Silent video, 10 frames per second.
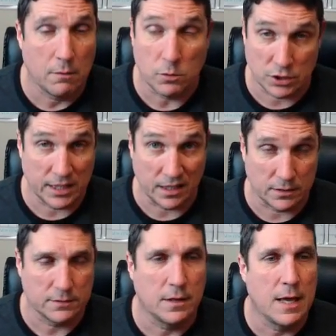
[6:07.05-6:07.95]
which it
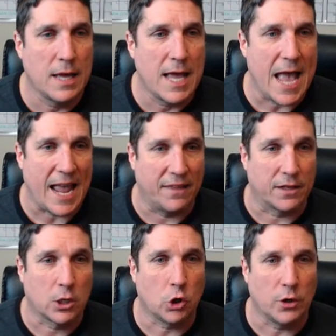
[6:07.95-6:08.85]
is, and the
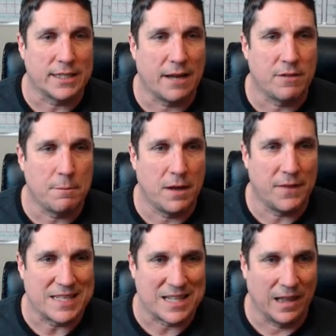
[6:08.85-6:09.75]
current day of the
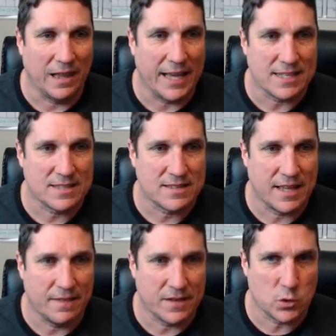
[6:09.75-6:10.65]
month is less
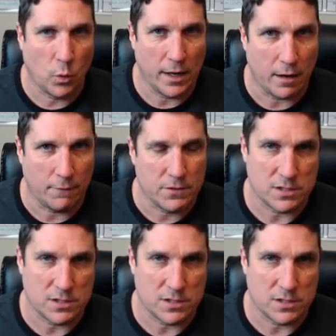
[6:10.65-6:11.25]
than the 12th.